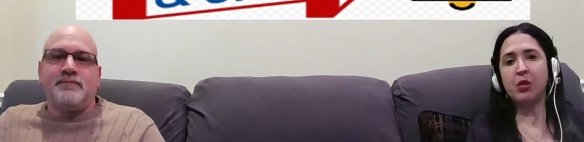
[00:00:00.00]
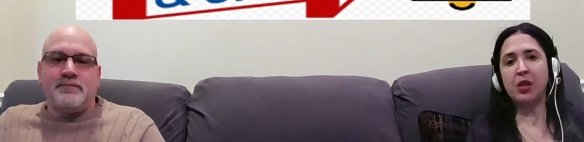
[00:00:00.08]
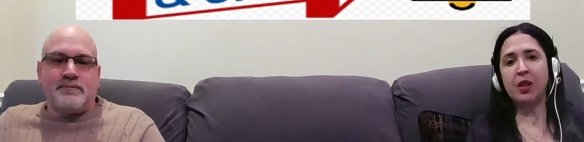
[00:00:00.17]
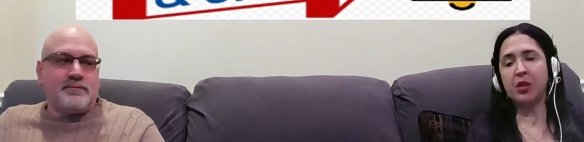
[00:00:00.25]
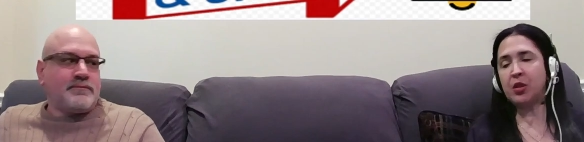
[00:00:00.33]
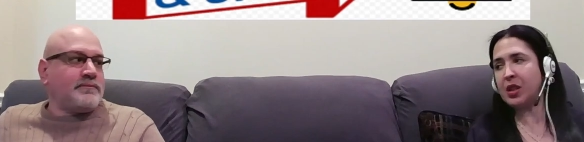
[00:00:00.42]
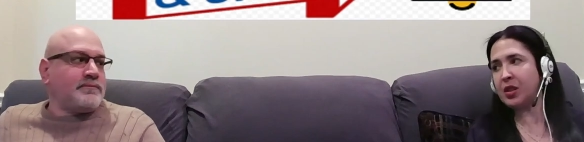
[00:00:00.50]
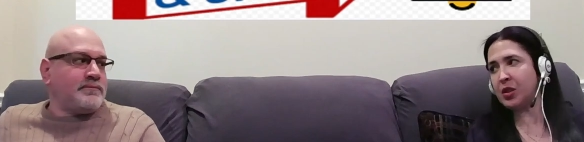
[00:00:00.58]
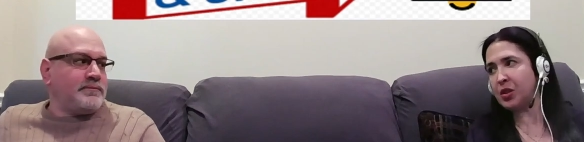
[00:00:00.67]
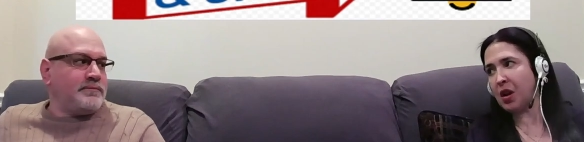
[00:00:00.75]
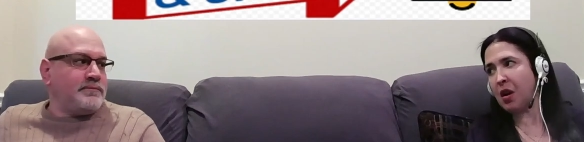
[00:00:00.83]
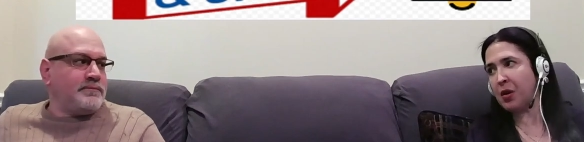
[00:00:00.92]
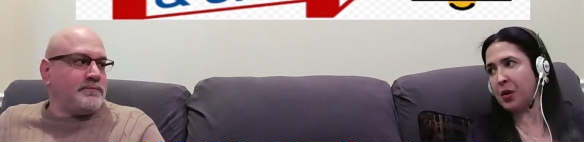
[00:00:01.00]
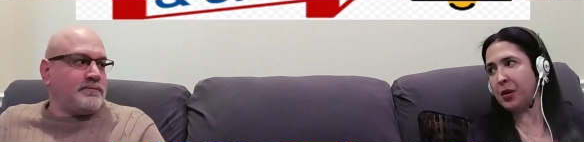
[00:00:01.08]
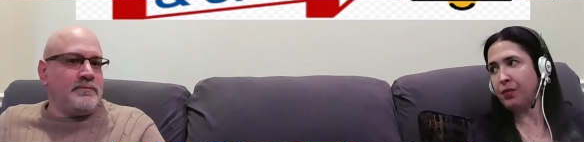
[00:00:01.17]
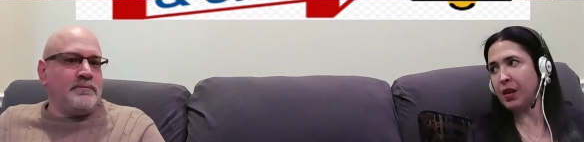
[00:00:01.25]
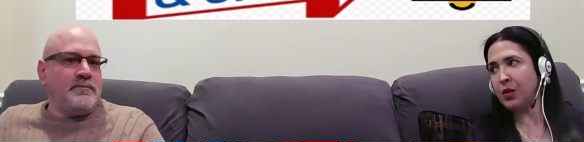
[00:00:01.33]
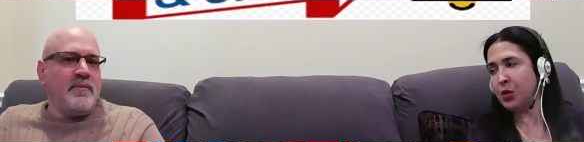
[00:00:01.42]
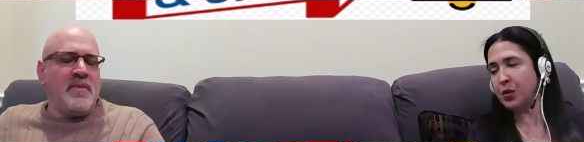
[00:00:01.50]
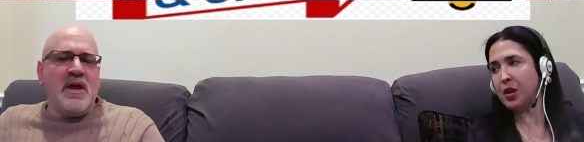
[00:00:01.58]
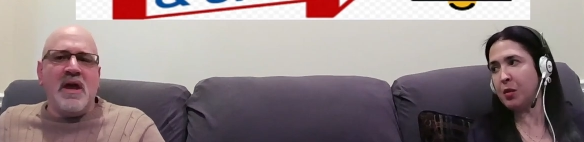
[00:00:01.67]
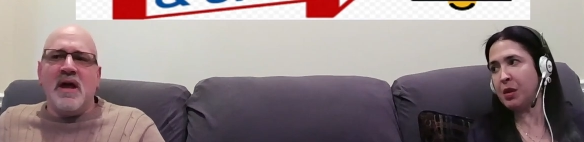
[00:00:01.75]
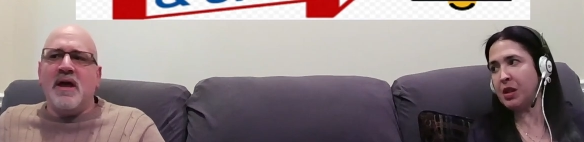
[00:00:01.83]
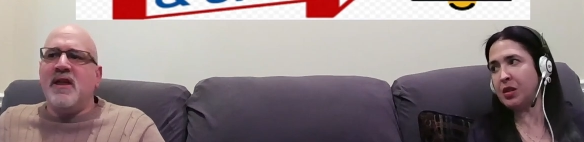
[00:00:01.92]
Speaker 1: see that she has a stalker, so
Speaker 2: it's
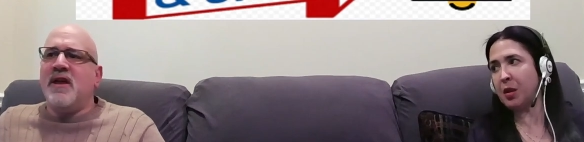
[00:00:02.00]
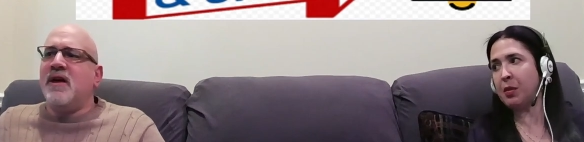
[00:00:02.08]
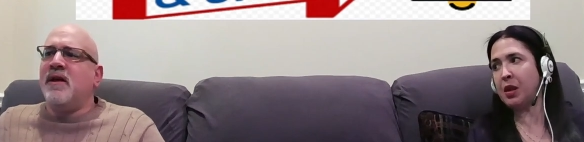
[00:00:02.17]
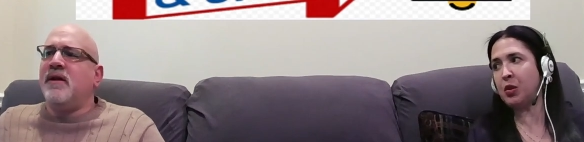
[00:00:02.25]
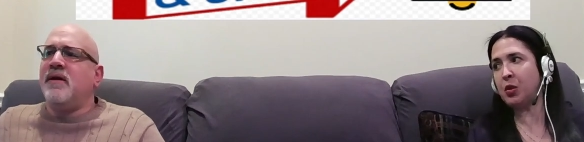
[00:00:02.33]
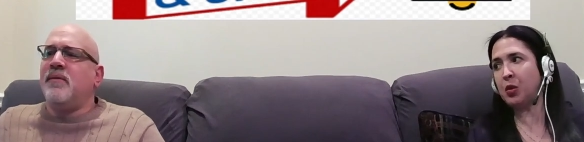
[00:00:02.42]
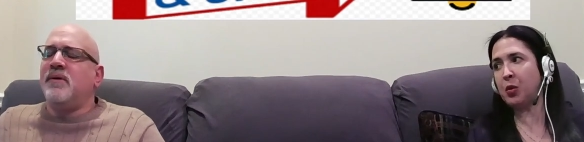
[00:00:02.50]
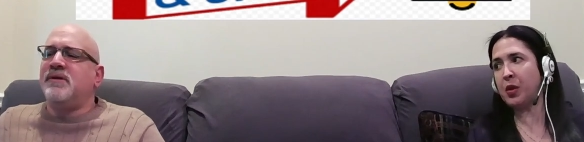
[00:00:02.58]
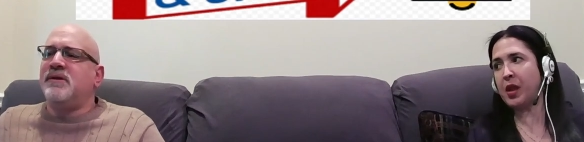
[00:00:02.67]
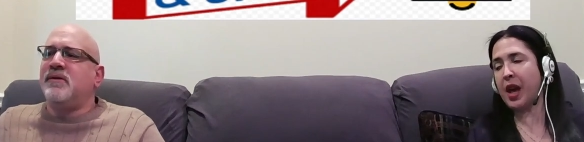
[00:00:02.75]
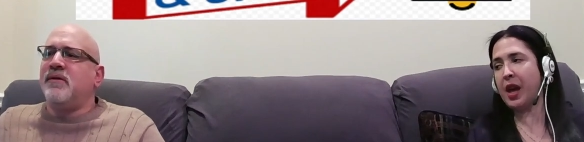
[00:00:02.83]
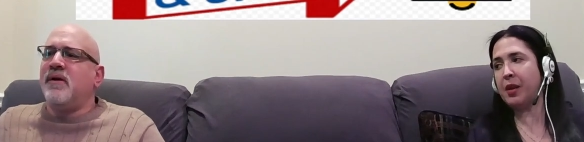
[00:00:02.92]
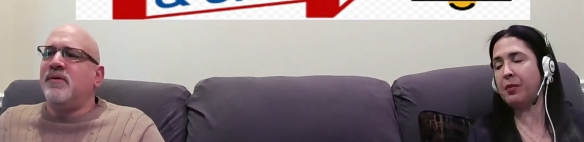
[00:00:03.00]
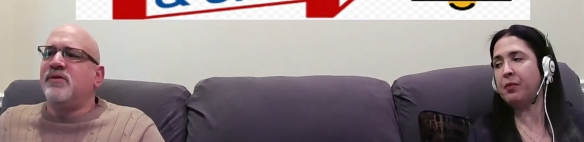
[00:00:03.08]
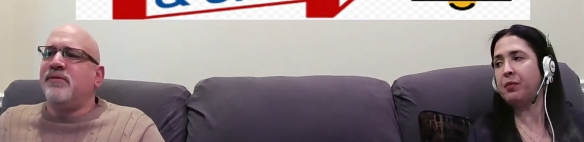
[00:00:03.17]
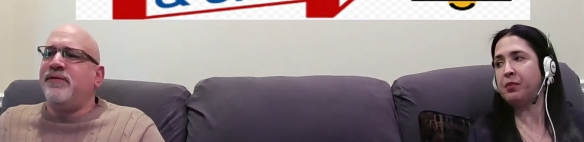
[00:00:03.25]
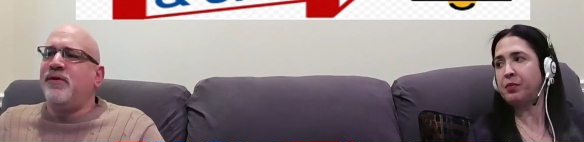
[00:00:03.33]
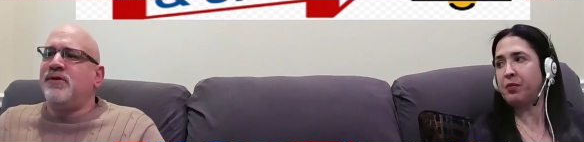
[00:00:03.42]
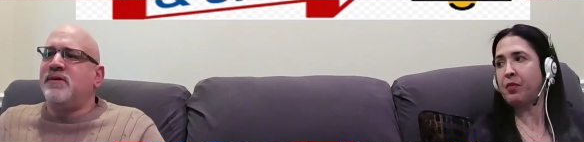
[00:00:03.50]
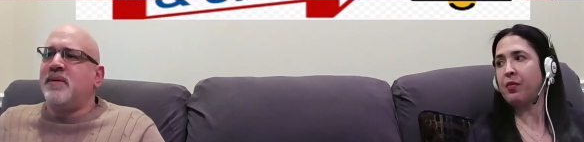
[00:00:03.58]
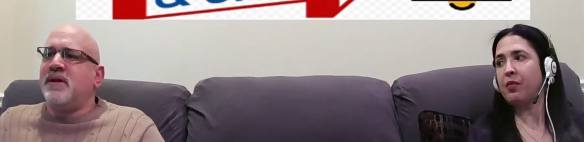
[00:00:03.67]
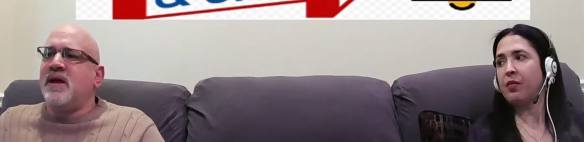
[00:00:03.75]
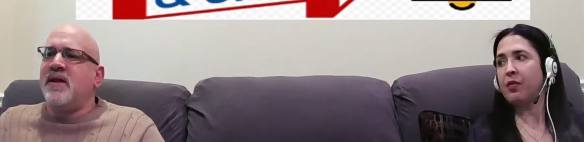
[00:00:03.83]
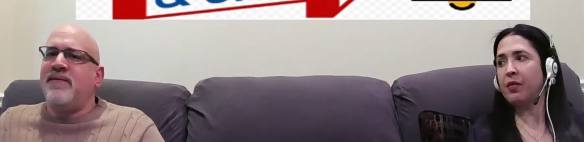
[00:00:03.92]
gonna yeah, be something yeah, to I do with that. I was confused
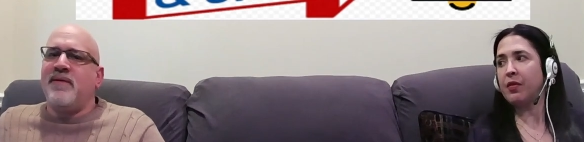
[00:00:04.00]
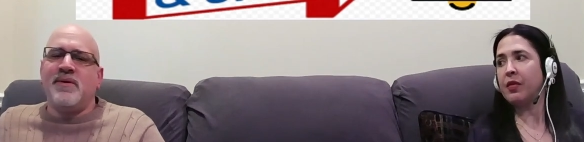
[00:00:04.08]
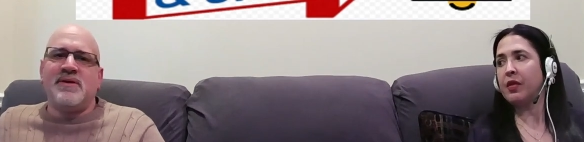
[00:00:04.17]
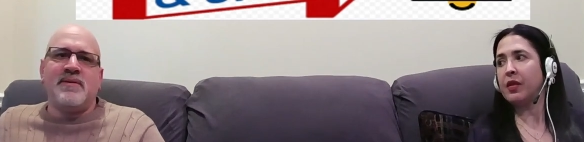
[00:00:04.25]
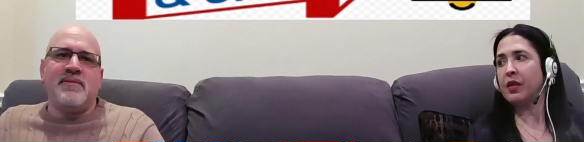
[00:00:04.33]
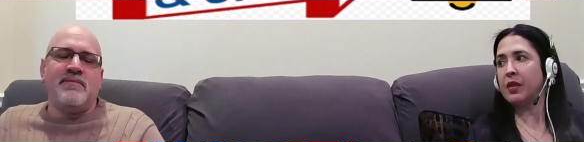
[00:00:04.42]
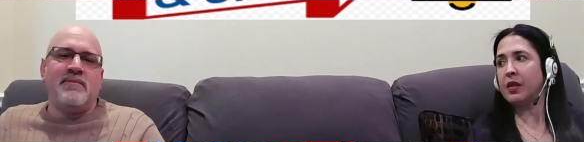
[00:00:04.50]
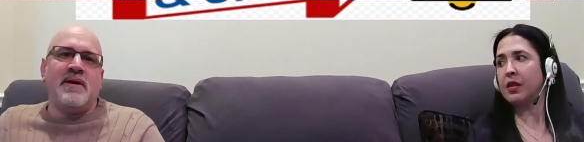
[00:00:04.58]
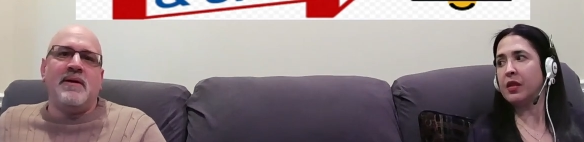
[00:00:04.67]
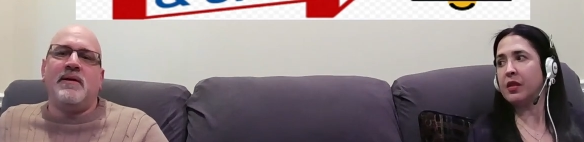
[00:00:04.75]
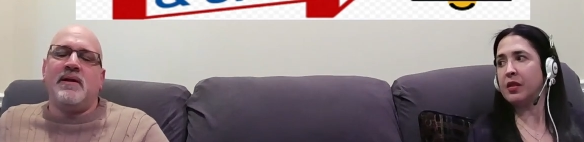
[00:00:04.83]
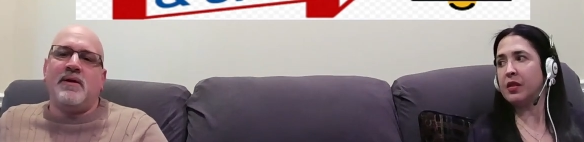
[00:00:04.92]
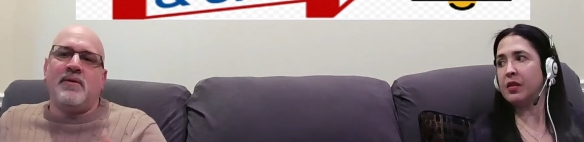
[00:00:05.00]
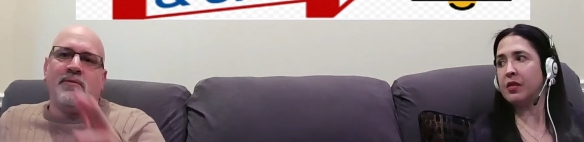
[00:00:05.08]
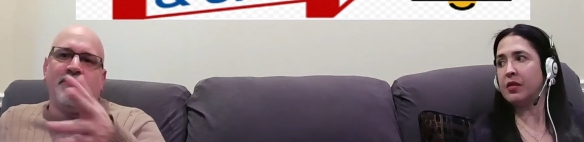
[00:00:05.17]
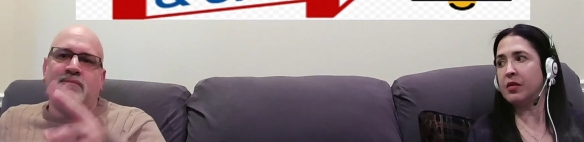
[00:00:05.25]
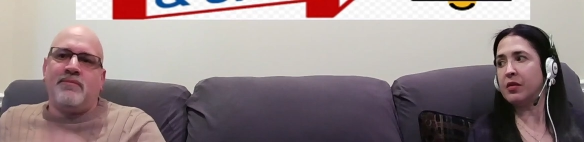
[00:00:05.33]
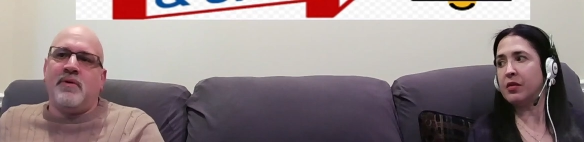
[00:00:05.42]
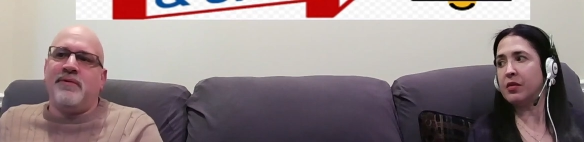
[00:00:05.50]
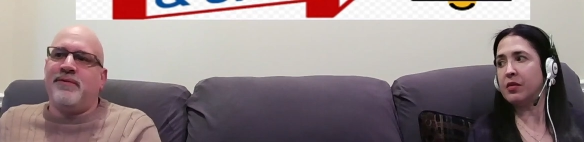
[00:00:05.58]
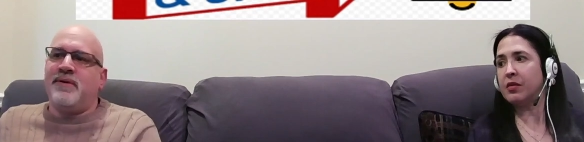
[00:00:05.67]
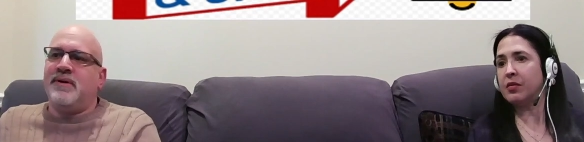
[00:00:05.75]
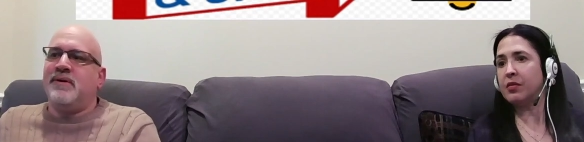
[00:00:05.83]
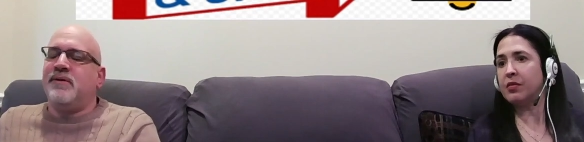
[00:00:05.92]
about that. If he was the, the little
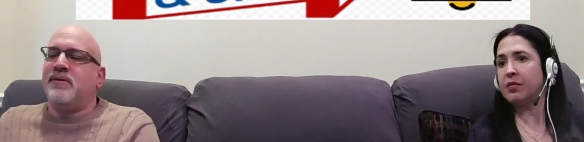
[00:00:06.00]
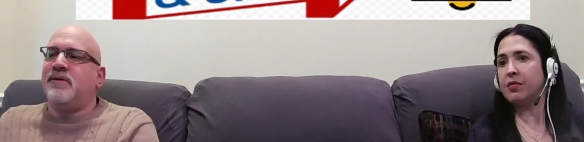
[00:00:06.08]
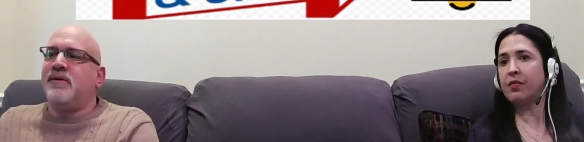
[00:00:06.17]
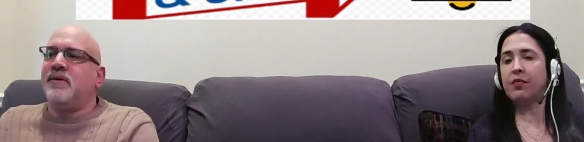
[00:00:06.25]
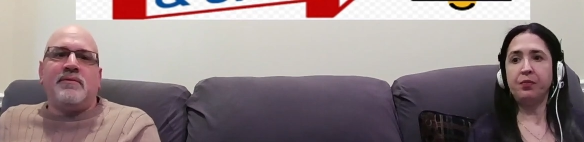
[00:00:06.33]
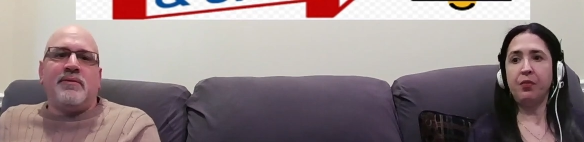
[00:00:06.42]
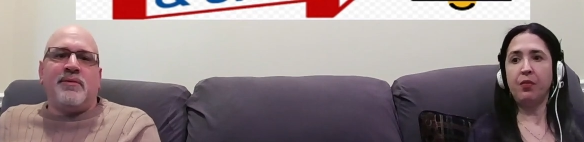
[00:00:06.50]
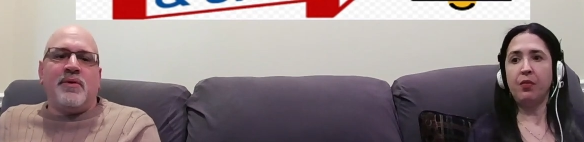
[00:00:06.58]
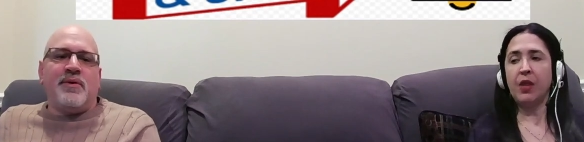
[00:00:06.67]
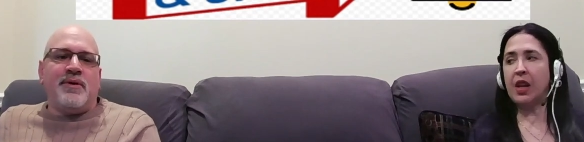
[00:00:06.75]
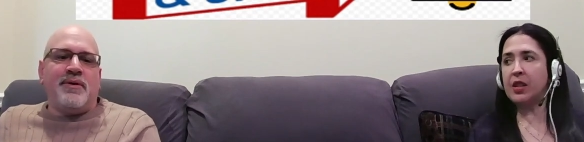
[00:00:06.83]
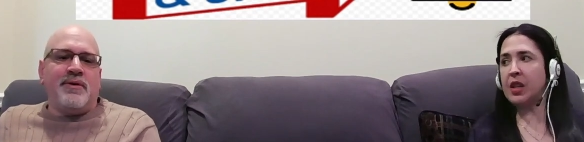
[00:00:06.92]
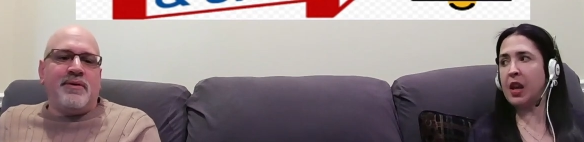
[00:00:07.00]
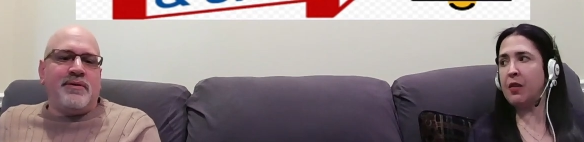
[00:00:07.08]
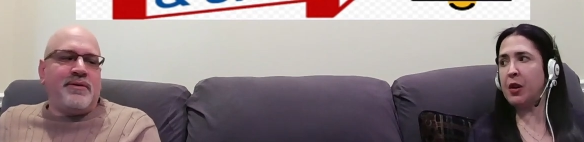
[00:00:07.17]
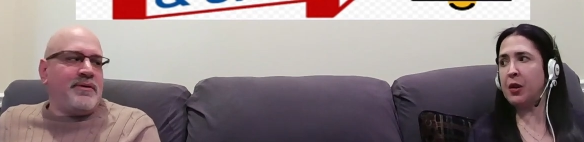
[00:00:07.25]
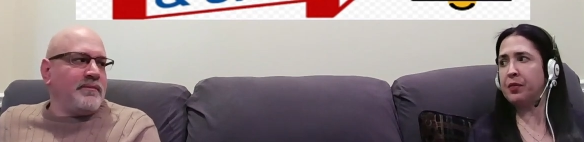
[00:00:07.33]
boyfriend or wrote
Speaker 1: her, Xavier, or,